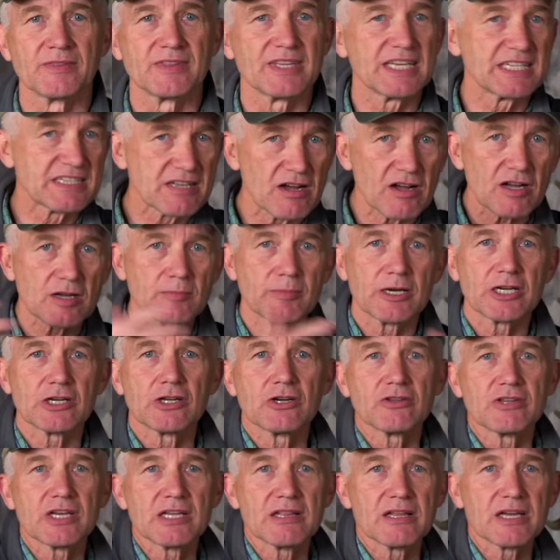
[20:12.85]
They talk about
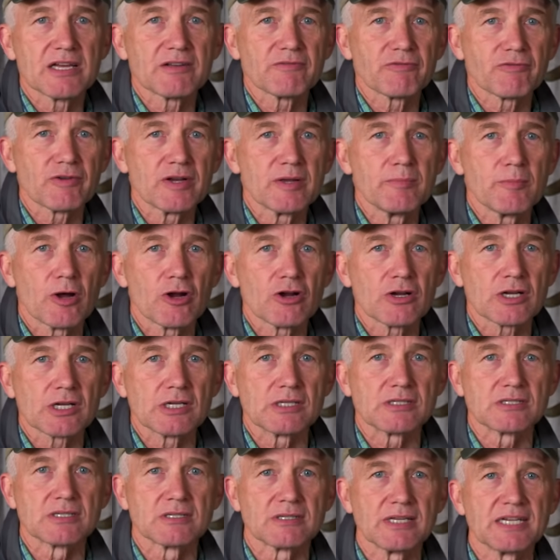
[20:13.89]
how they like free markets.